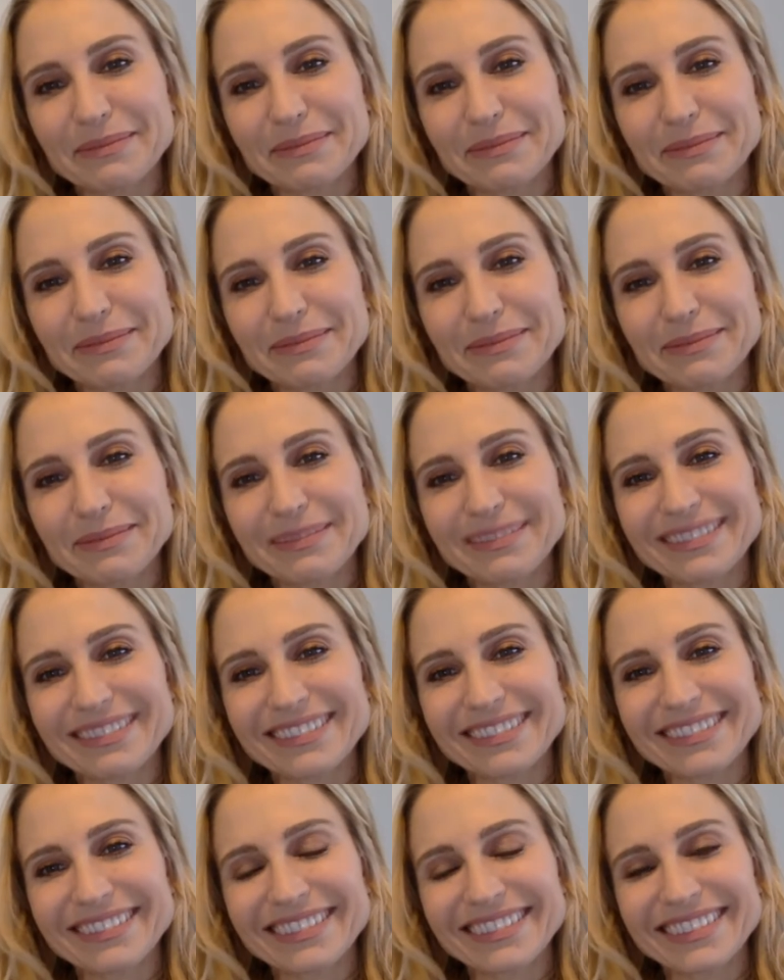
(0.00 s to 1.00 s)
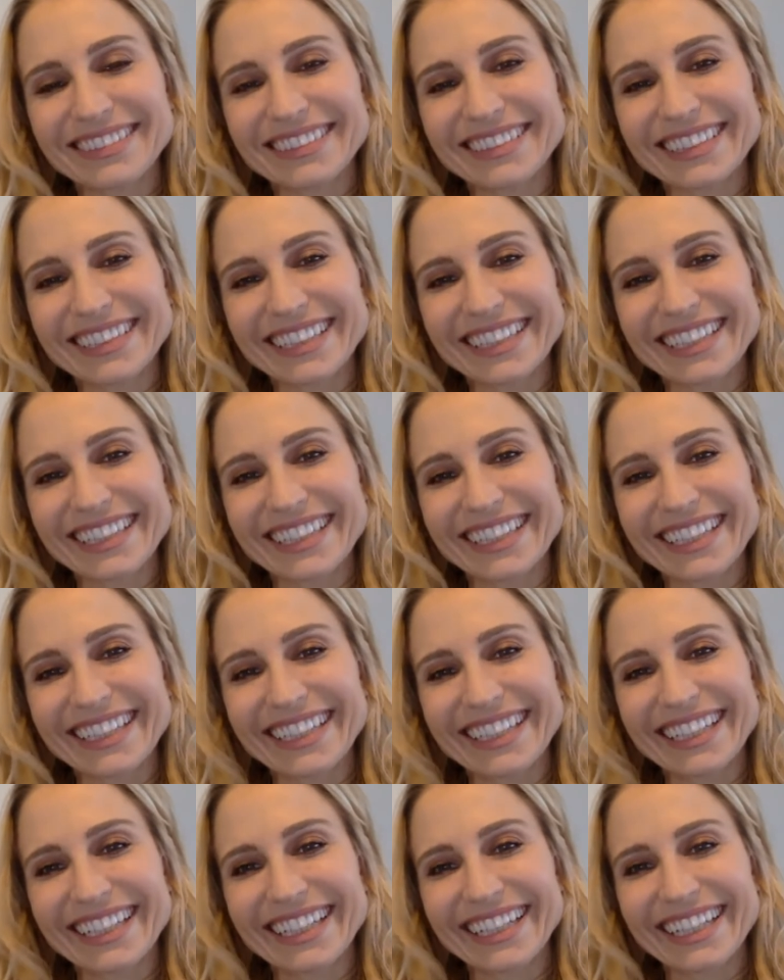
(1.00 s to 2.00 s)

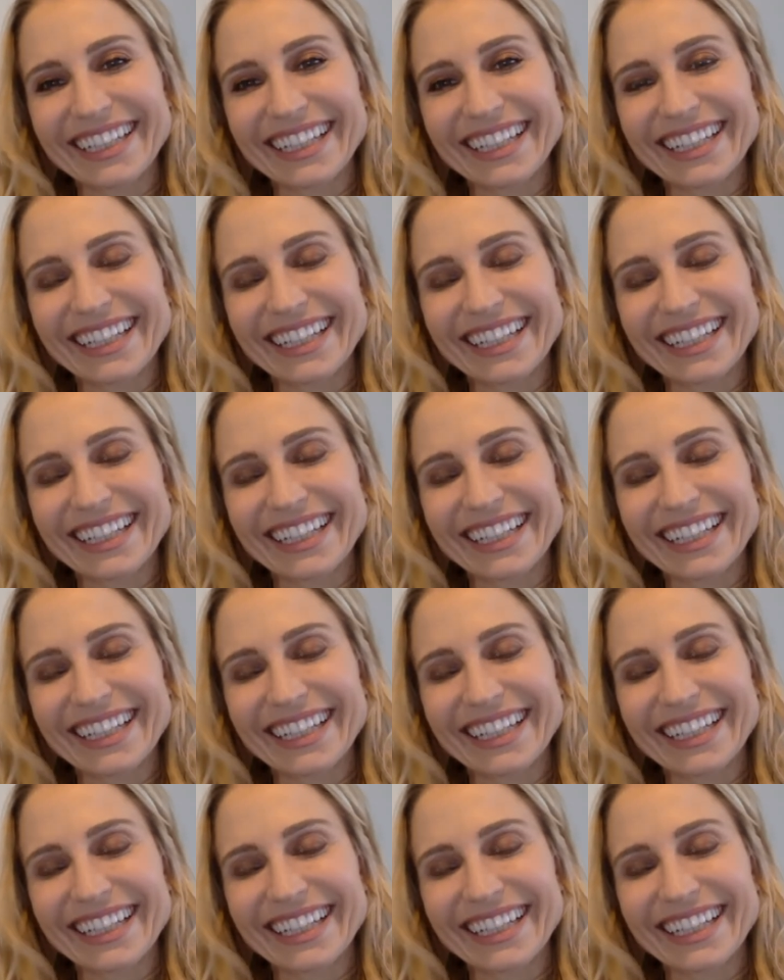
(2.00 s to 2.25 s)
(not speaking)